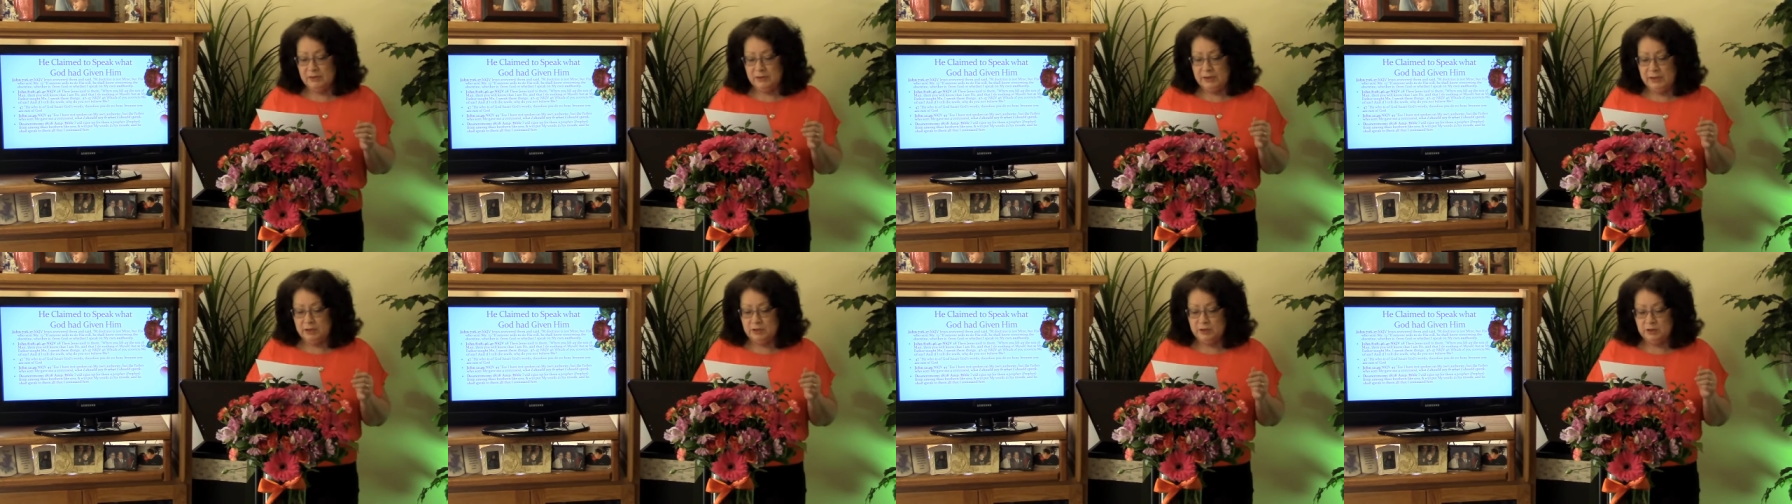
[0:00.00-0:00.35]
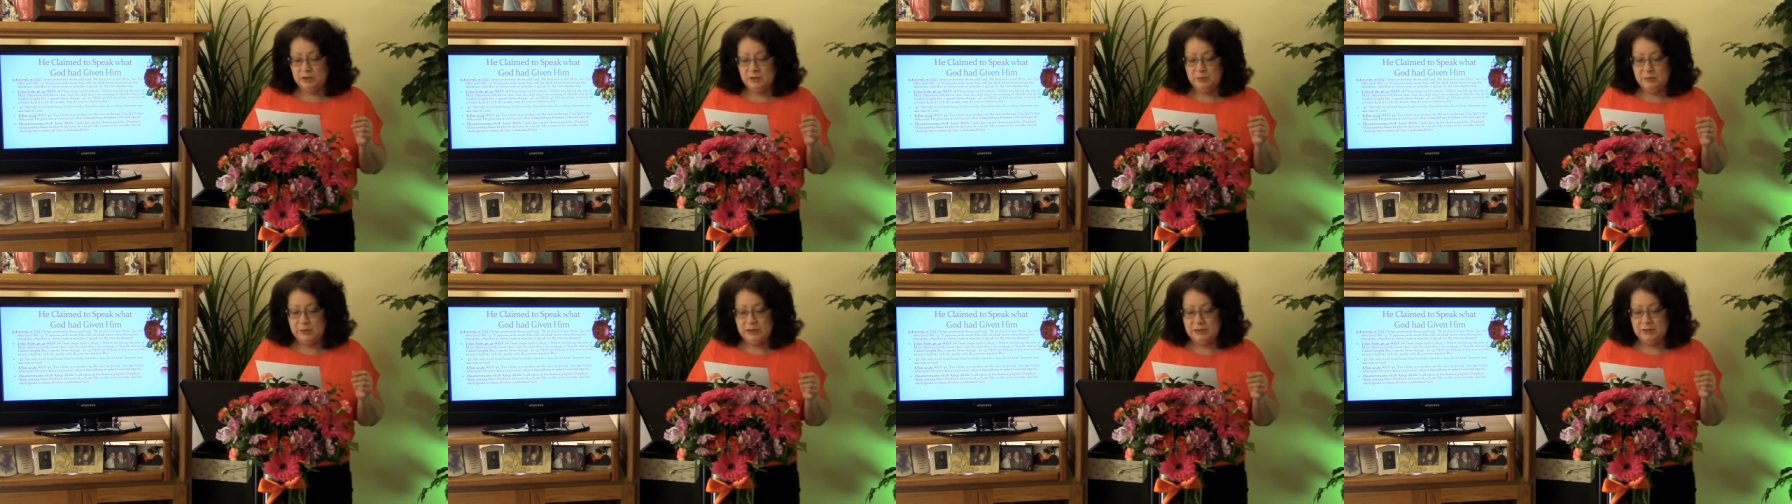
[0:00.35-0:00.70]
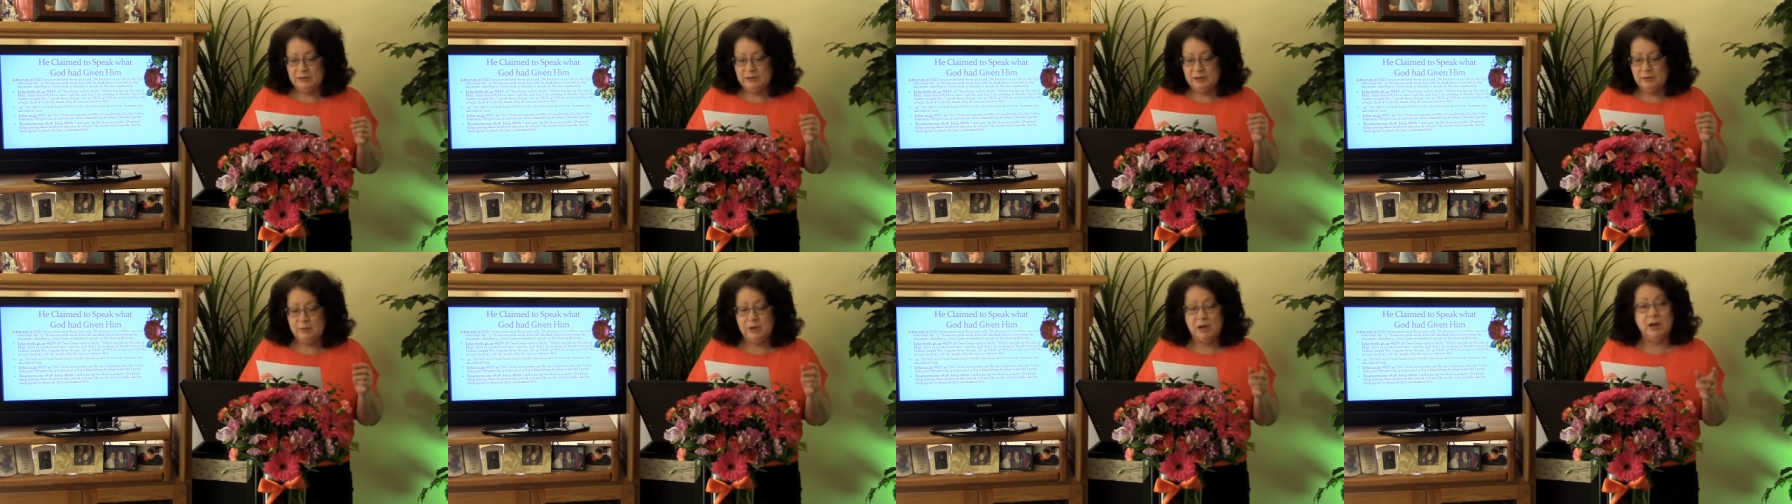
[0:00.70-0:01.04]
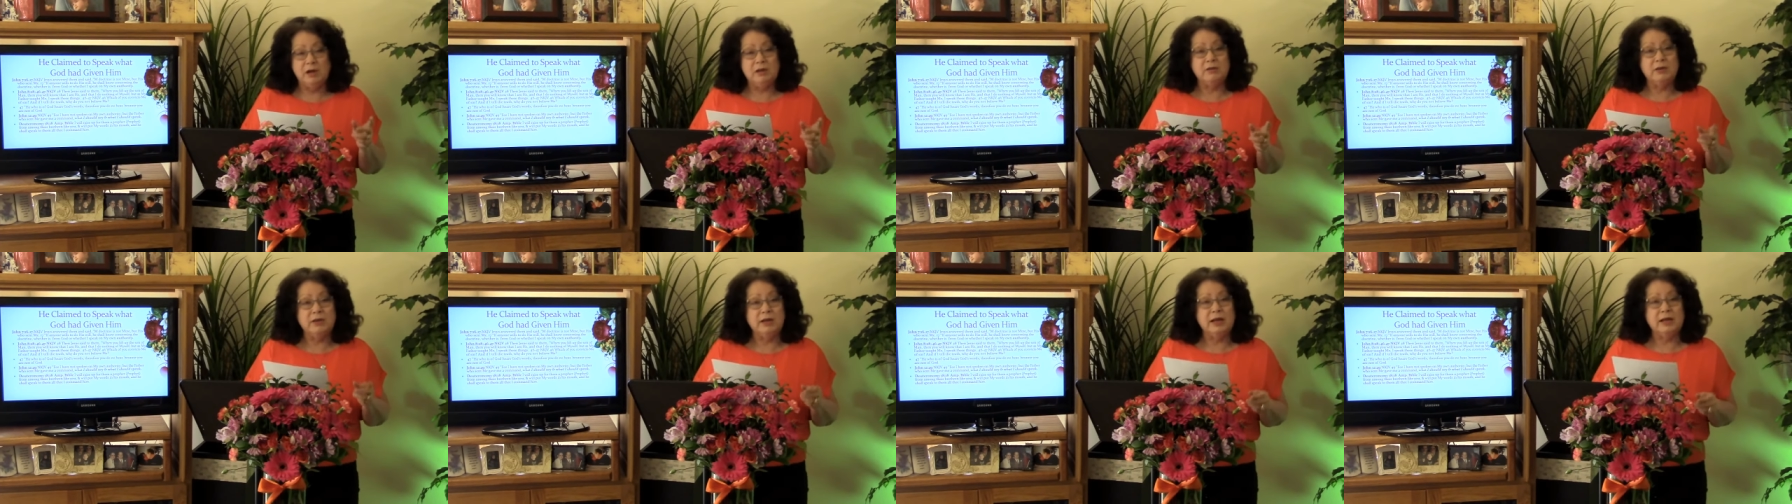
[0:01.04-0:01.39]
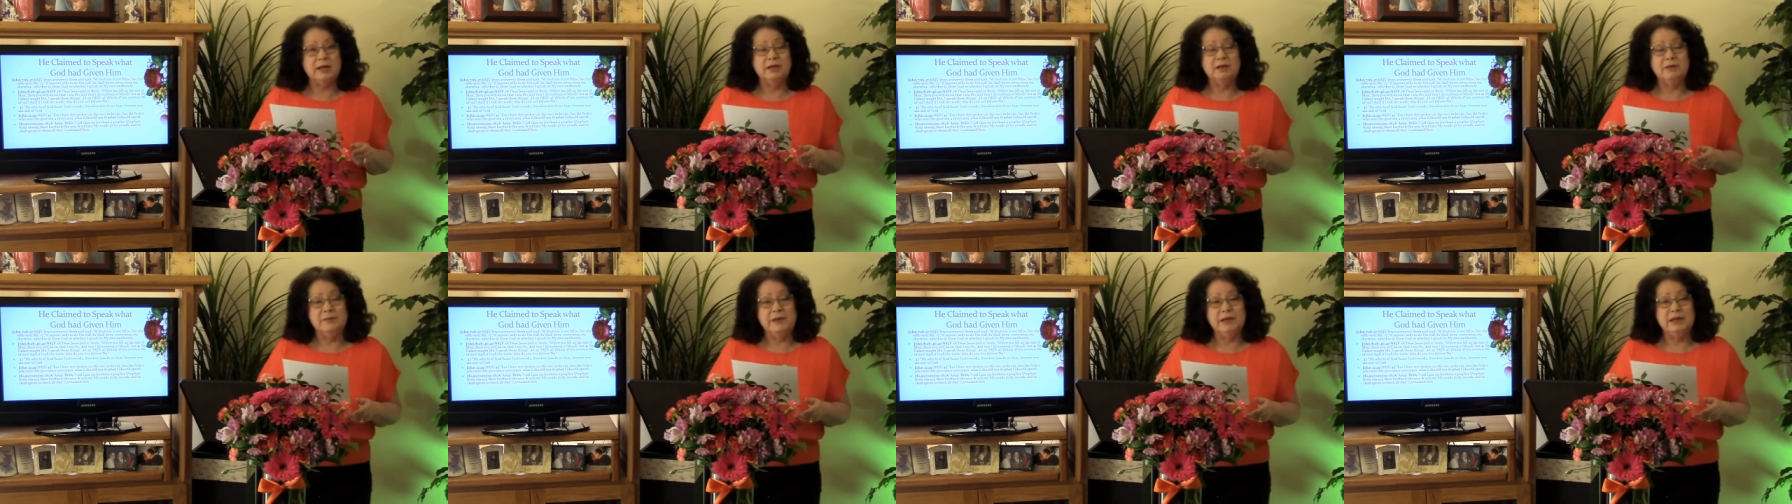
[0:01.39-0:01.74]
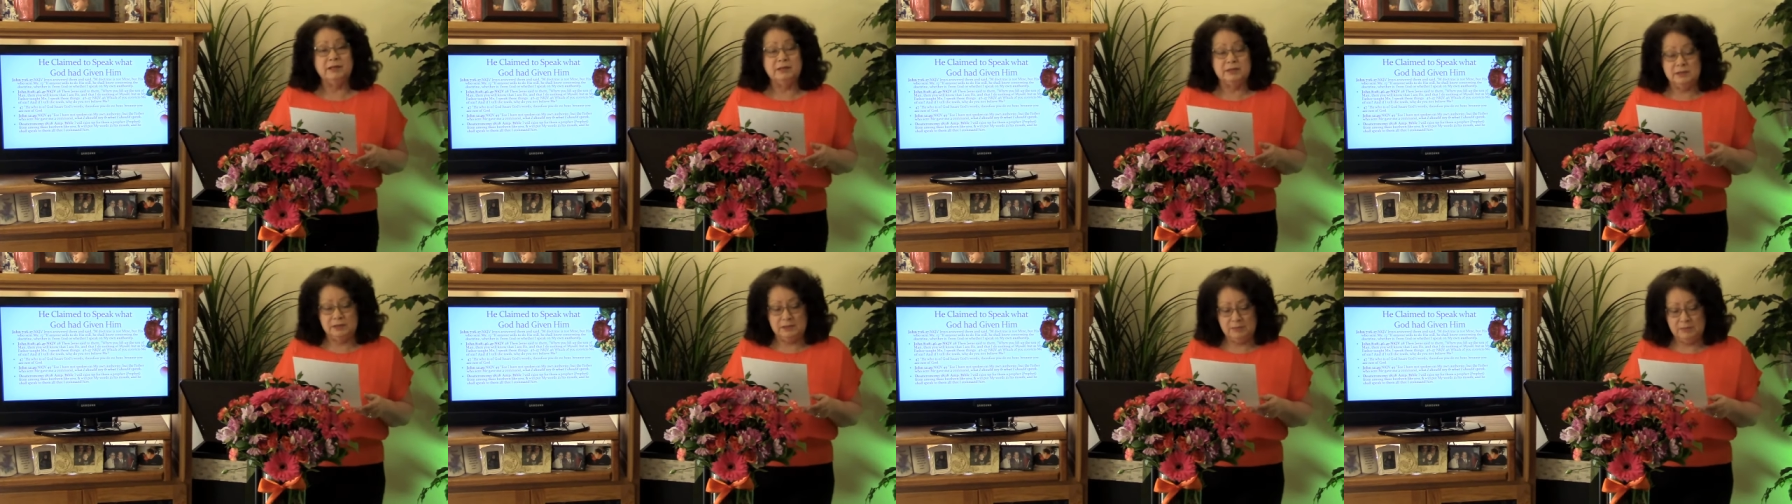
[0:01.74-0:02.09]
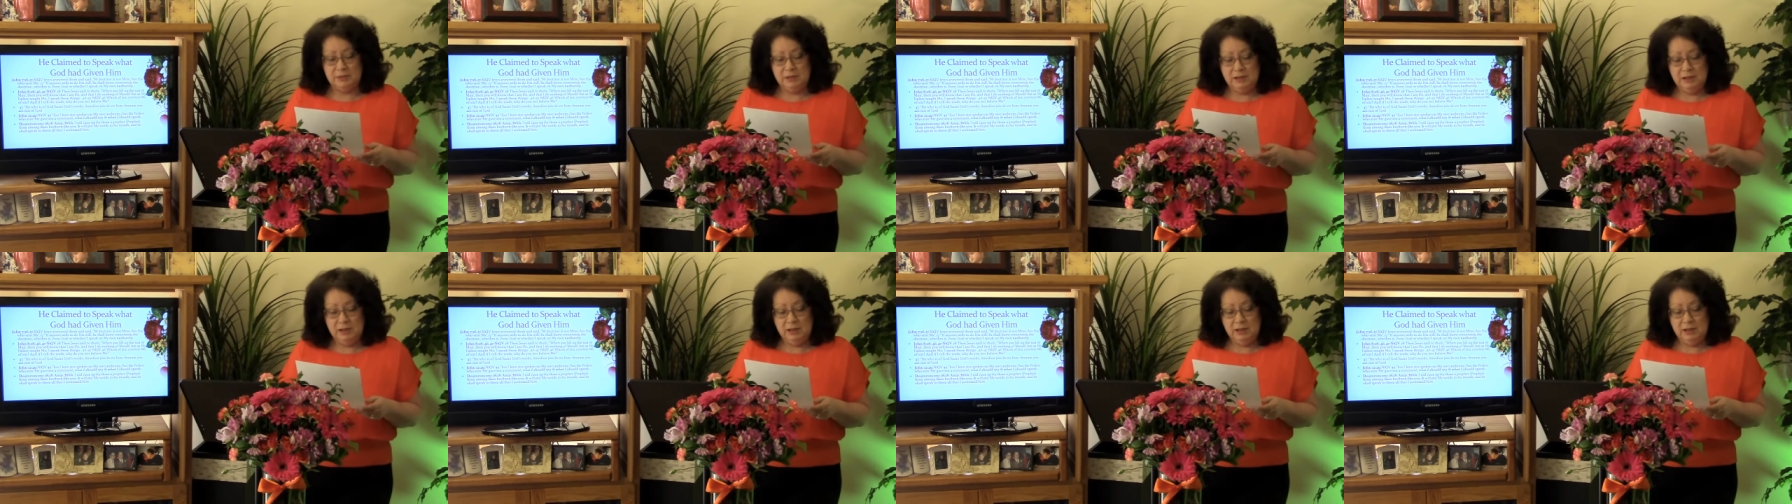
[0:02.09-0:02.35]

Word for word: and he shall speak to them all that I command him.